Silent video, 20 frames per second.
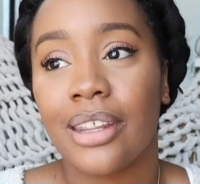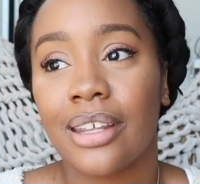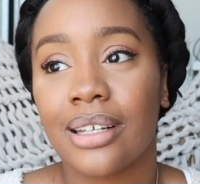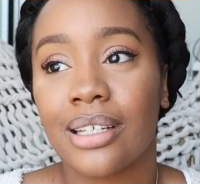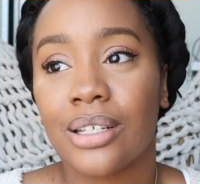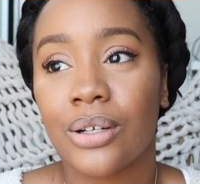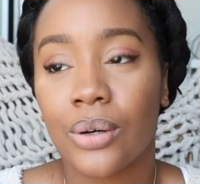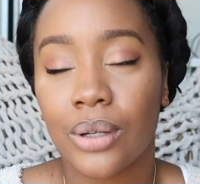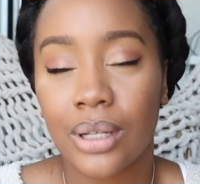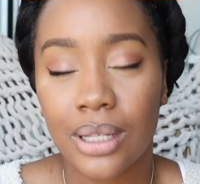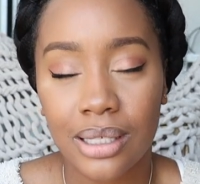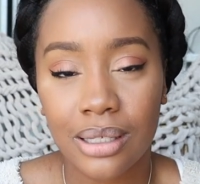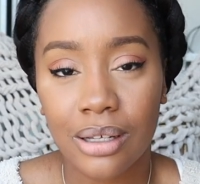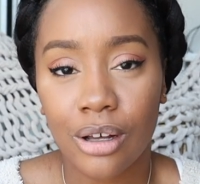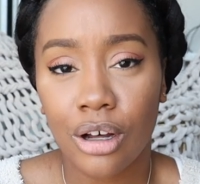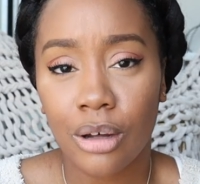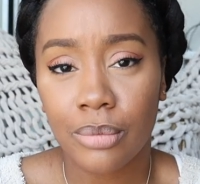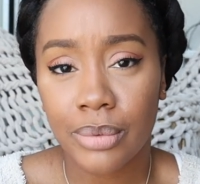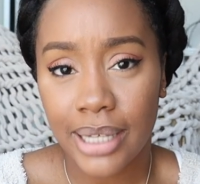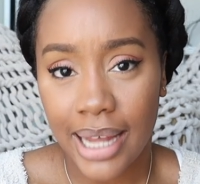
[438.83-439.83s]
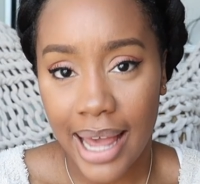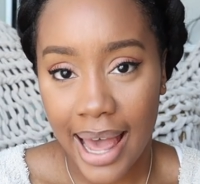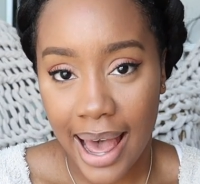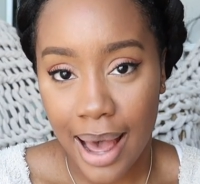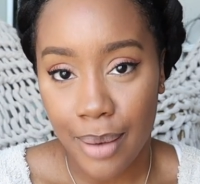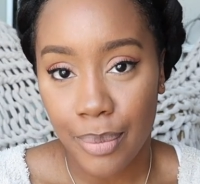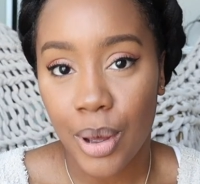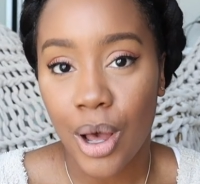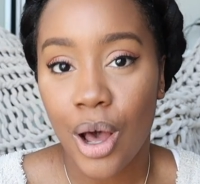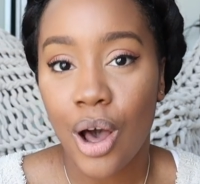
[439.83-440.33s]
The Tone and Sculpt
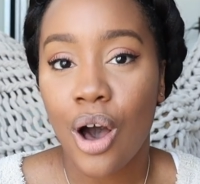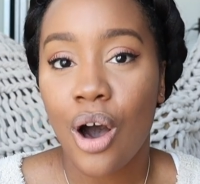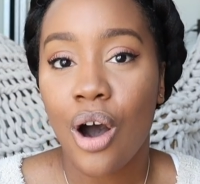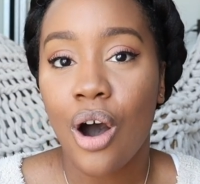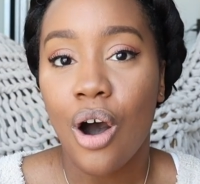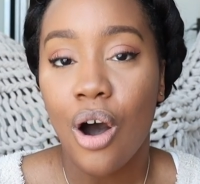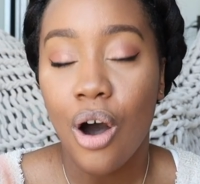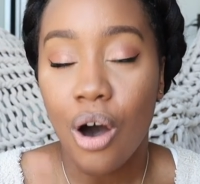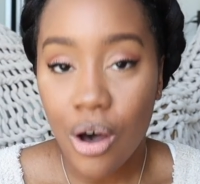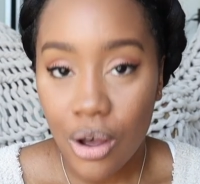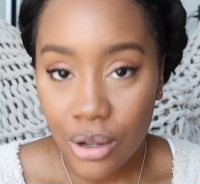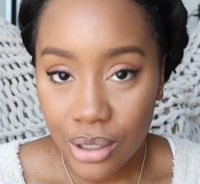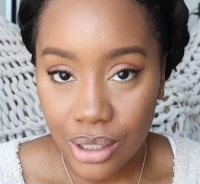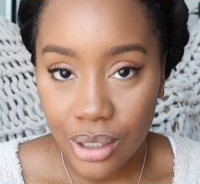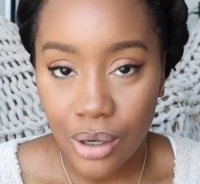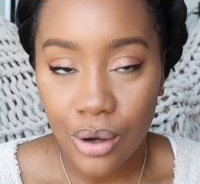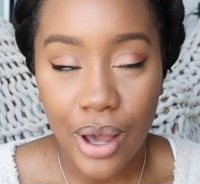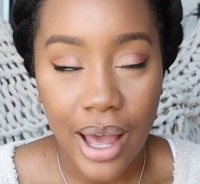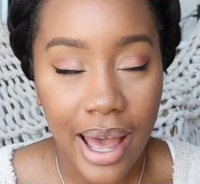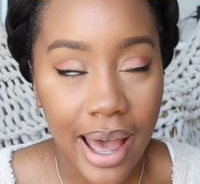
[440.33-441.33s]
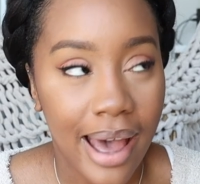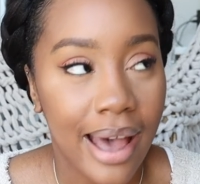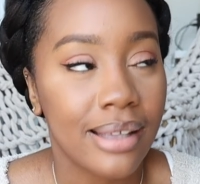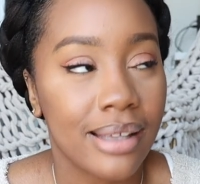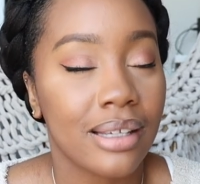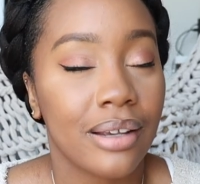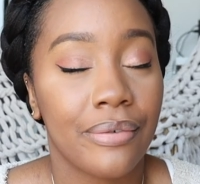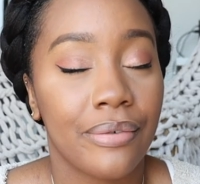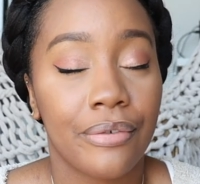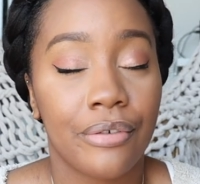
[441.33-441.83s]
app also
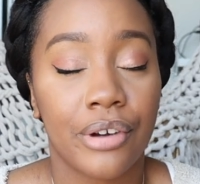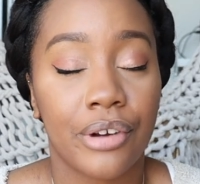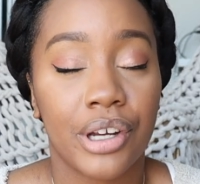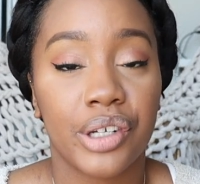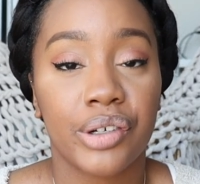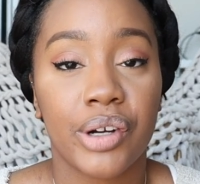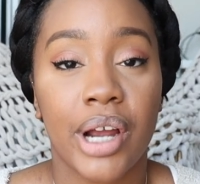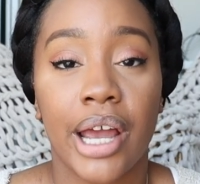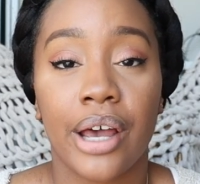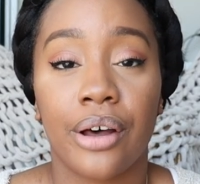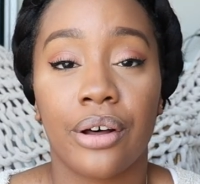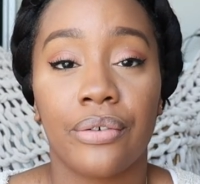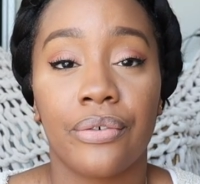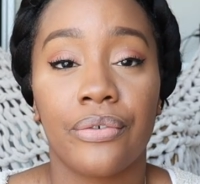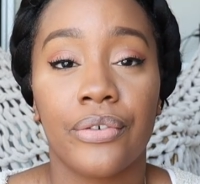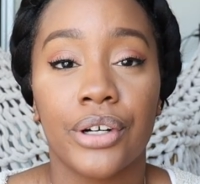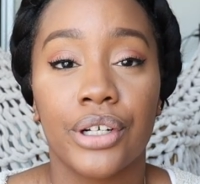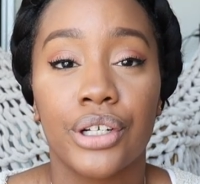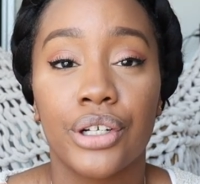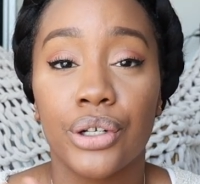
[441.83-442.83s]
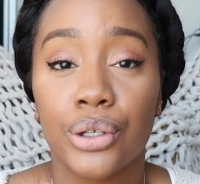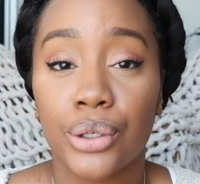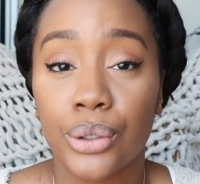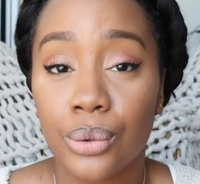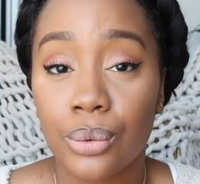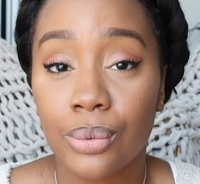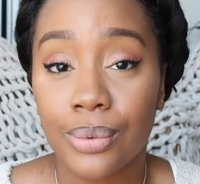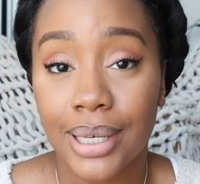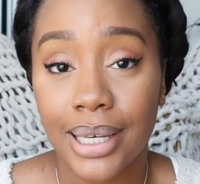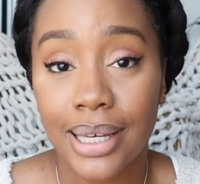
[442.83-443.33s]
has a free trial for
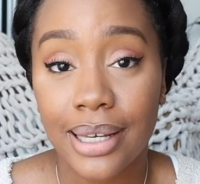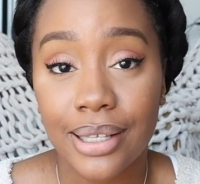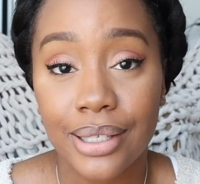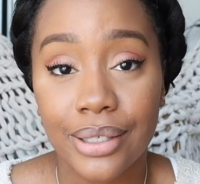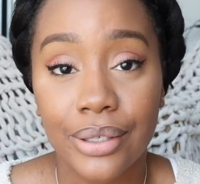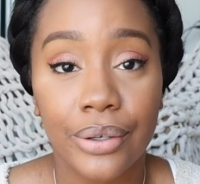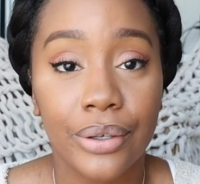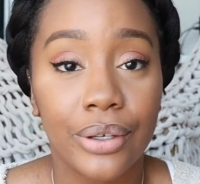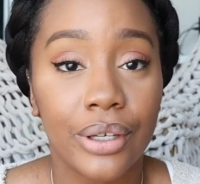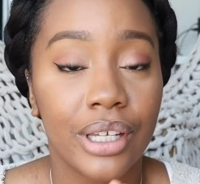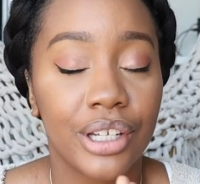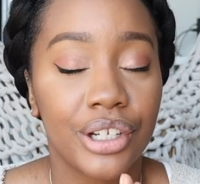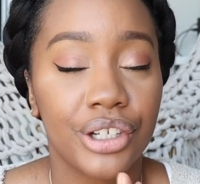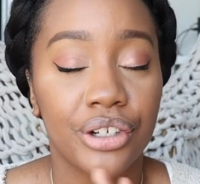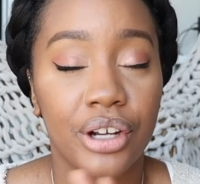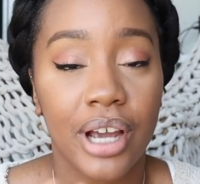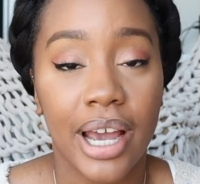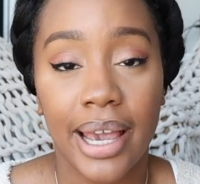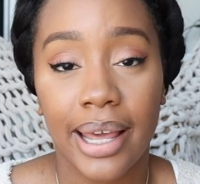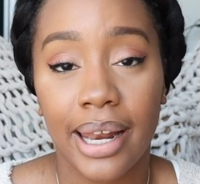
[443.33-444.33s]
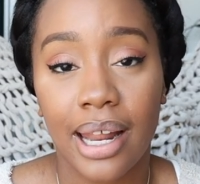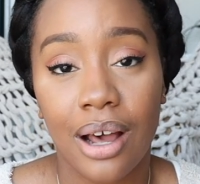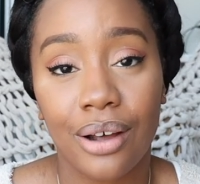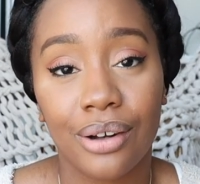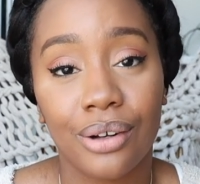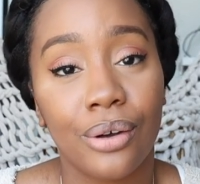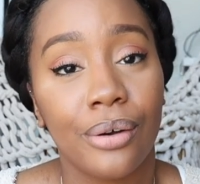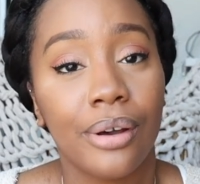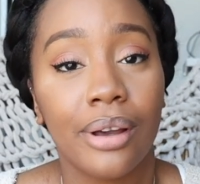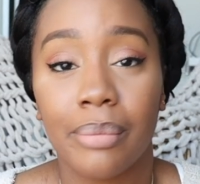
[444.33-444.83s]
2 weeks, so you can try it out,
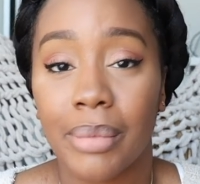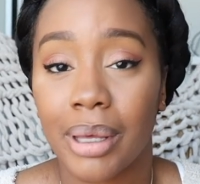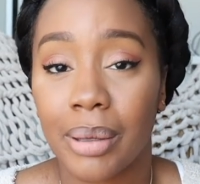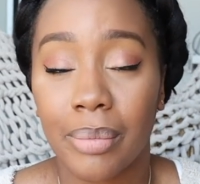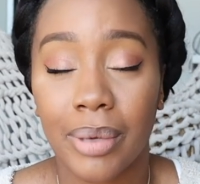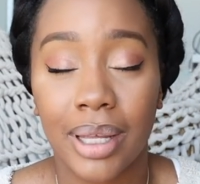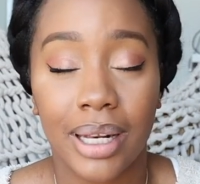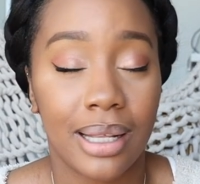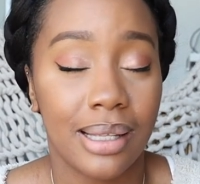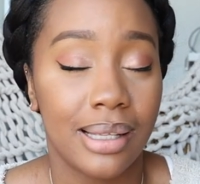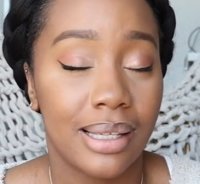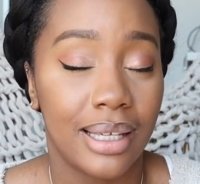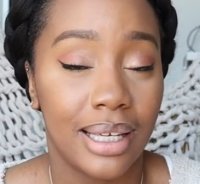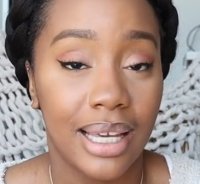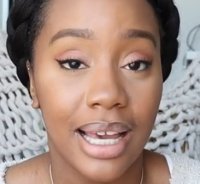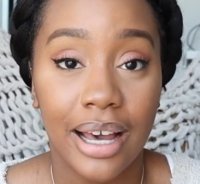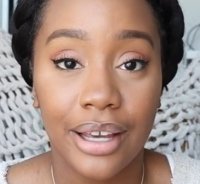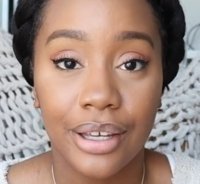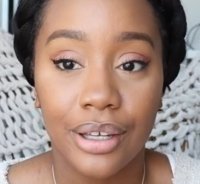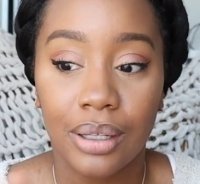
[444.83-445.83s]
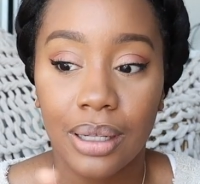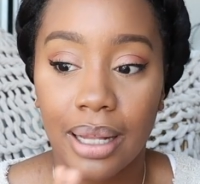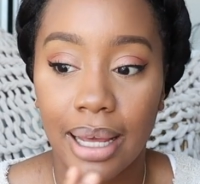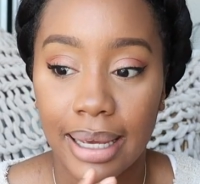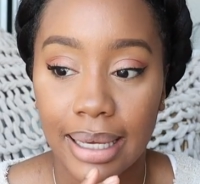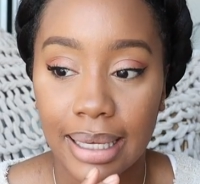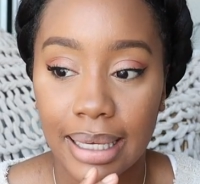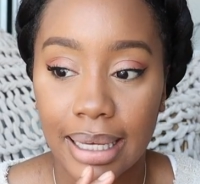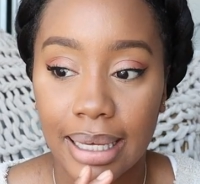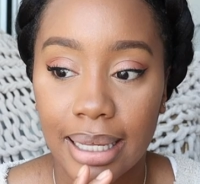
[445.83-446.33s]
no commitment, and see how you
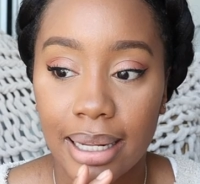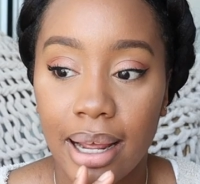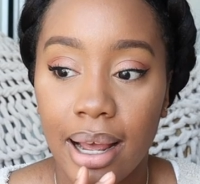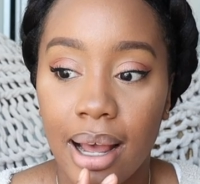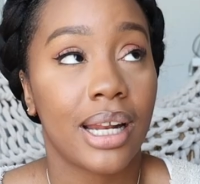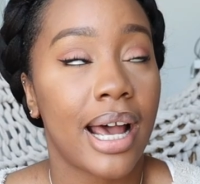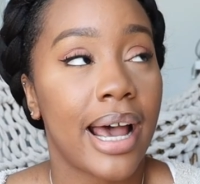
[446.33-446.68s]
like it.